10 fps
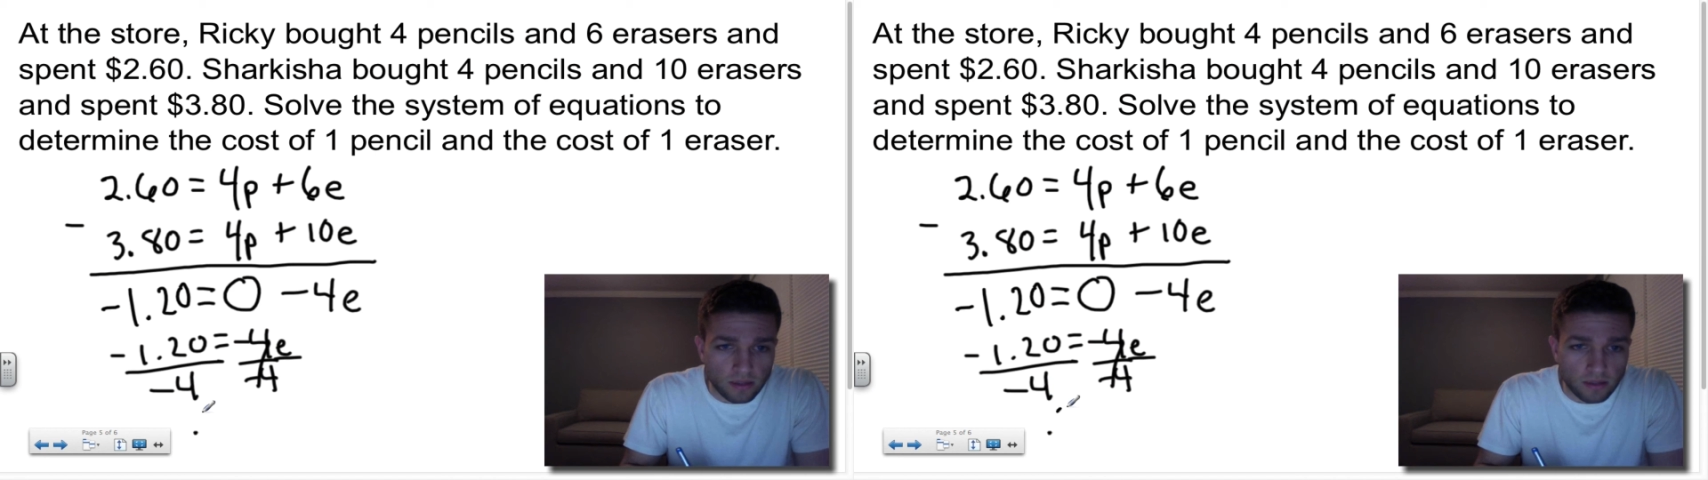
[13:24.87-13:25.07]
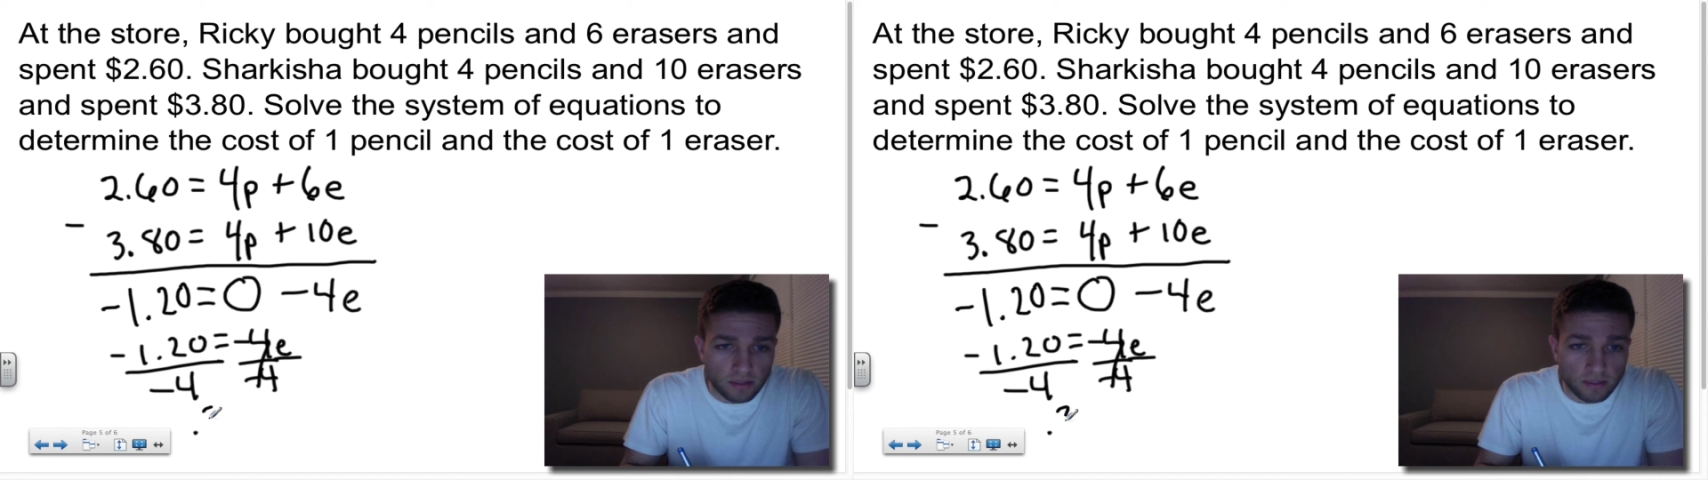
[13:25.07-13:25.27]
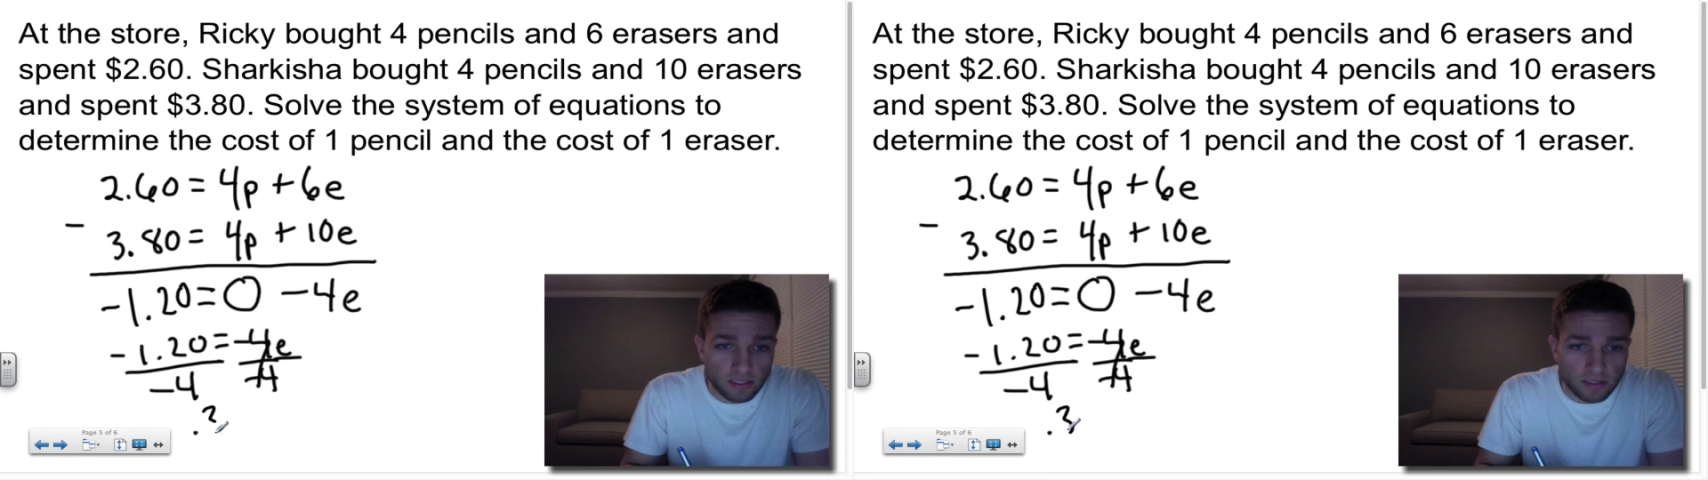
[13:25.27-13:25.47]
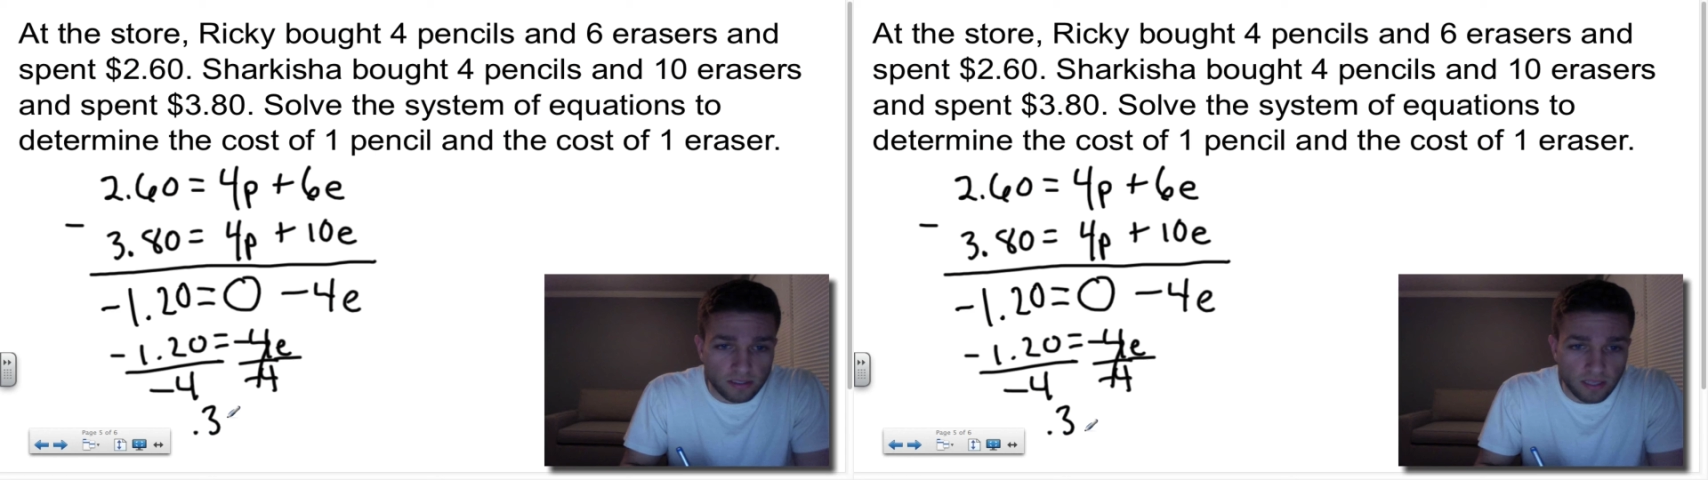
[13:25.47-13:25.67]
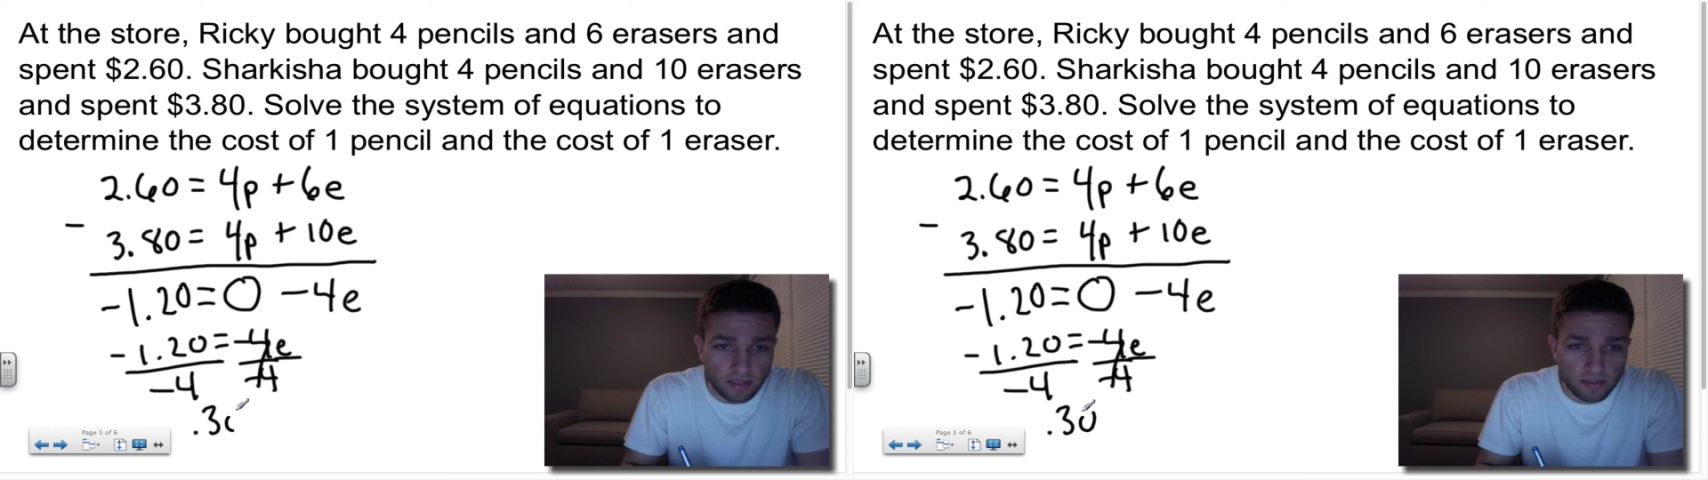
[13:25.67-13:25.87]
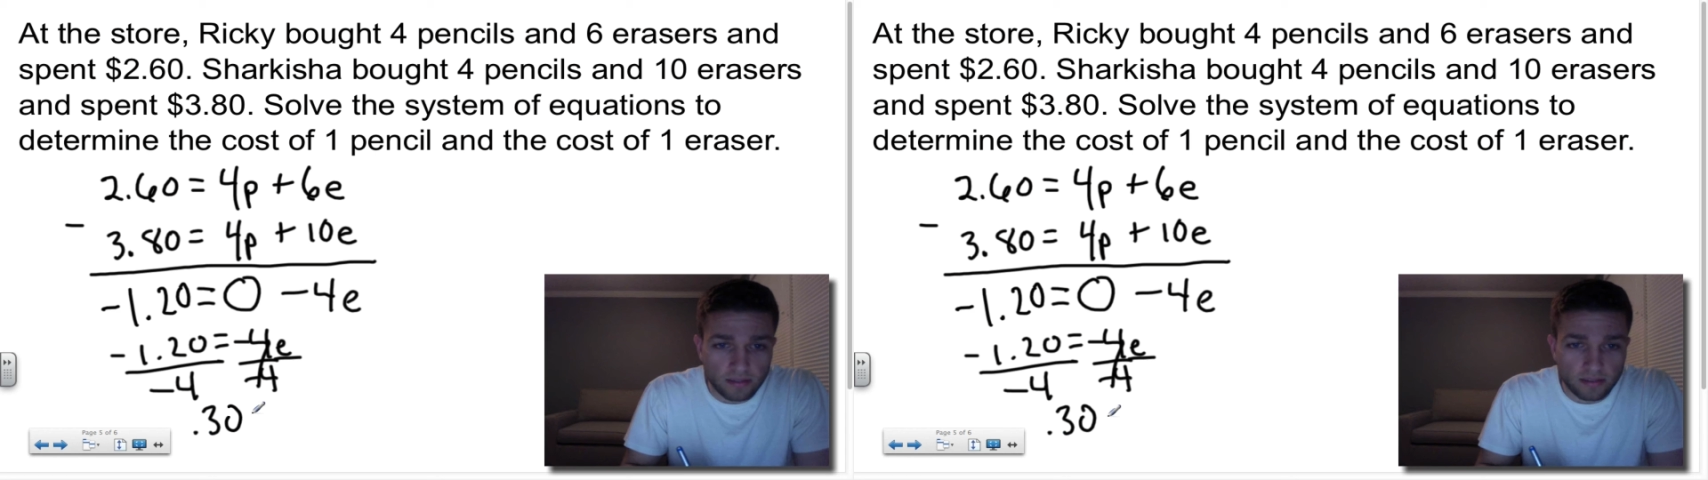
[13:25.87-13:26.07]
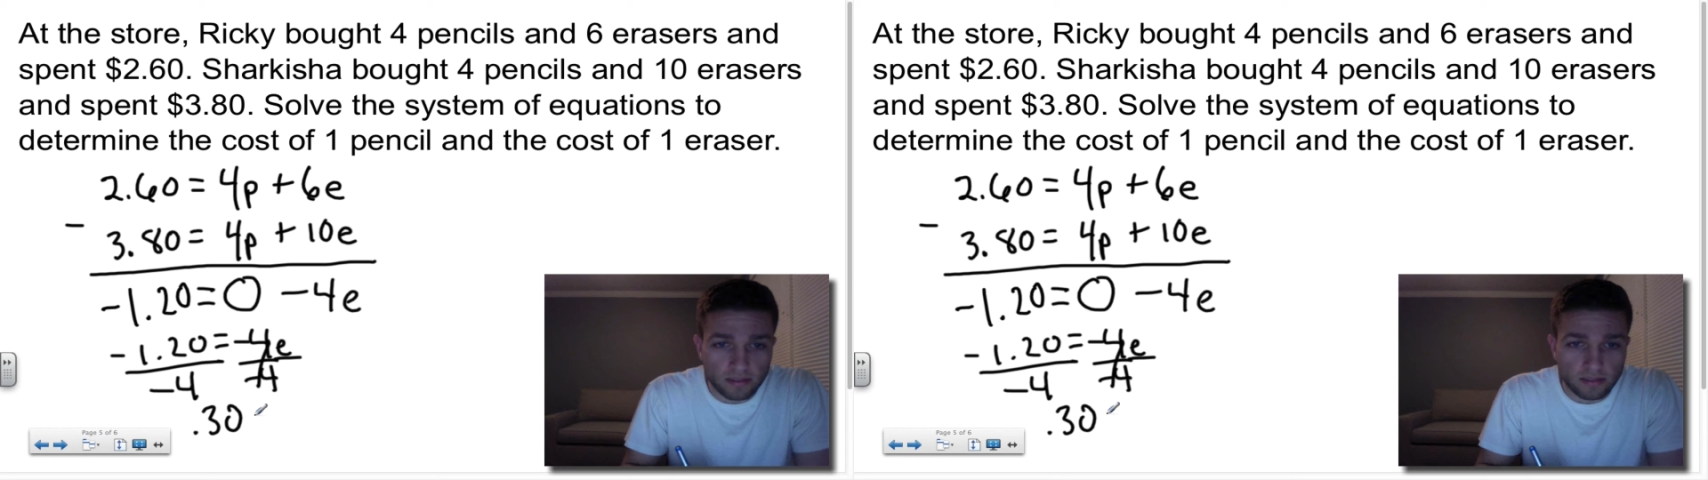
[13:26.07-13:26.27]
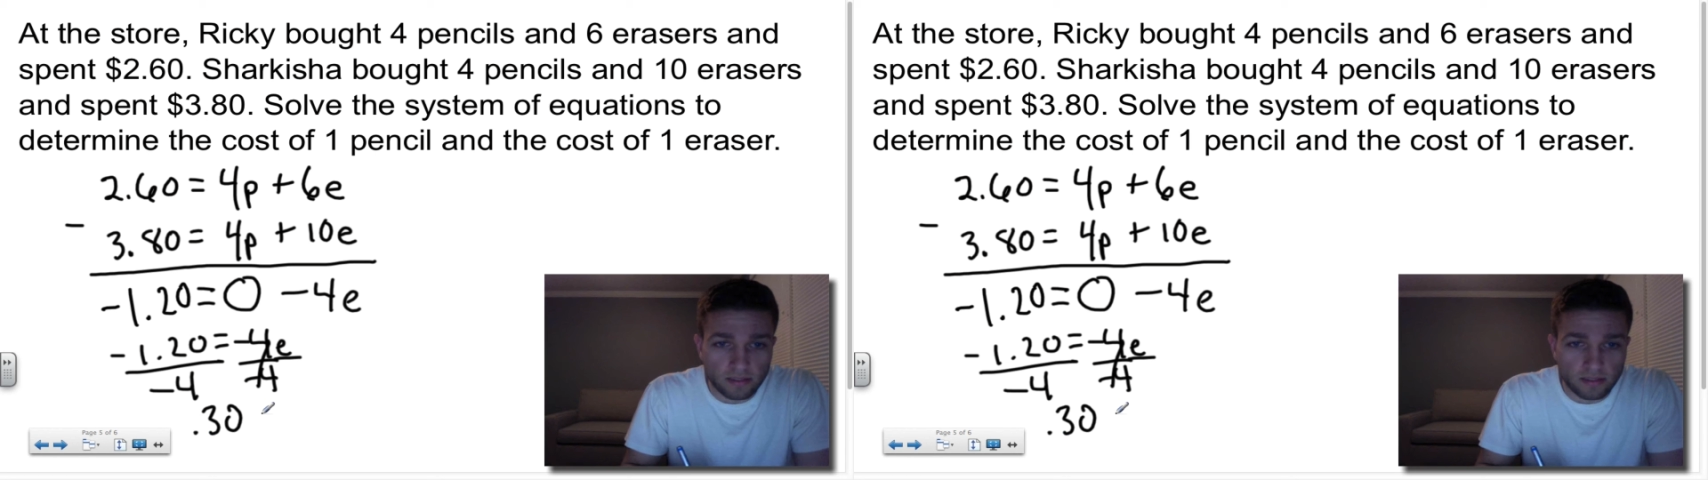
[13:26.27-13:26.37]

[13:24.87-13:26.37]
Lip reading: 30 cents